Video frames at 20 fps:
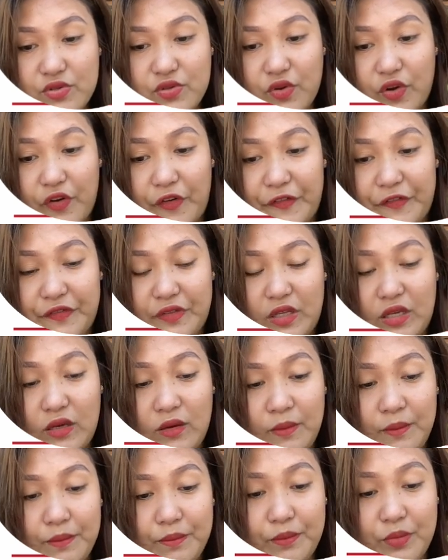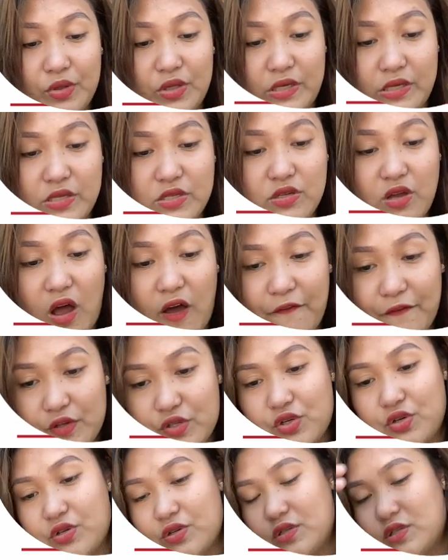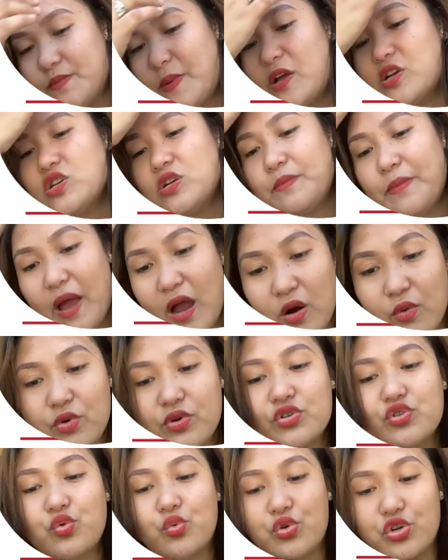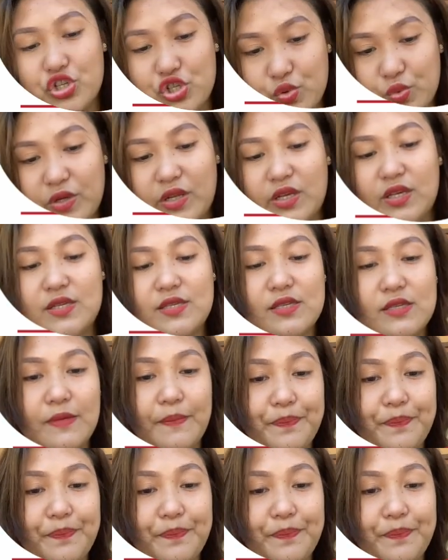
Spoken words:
of the police officer. Special powers or duties.